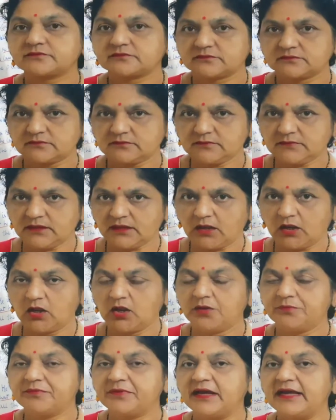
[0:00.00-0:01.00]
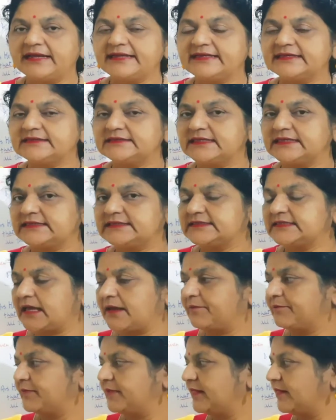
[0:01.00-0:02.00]
We can take another
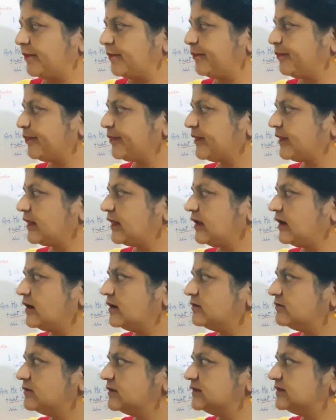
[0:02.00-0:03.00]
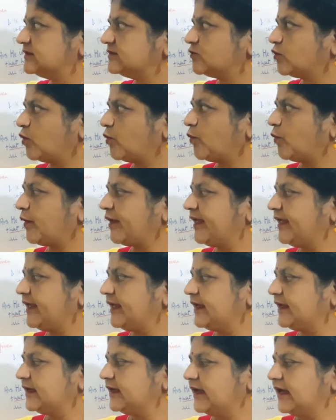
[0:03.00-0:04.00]
example. He is so
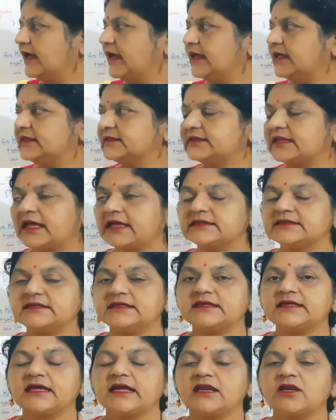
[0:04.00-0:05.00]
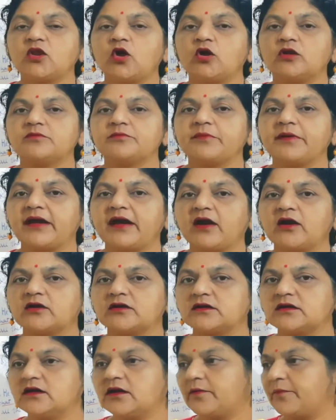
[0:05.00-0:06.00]
weak that he cannot walk.
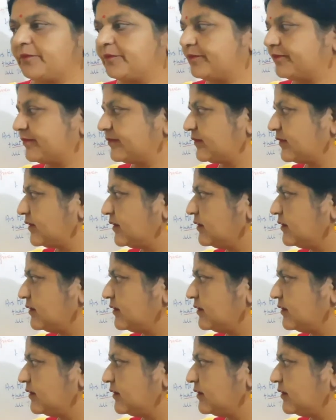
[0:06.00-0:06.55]
So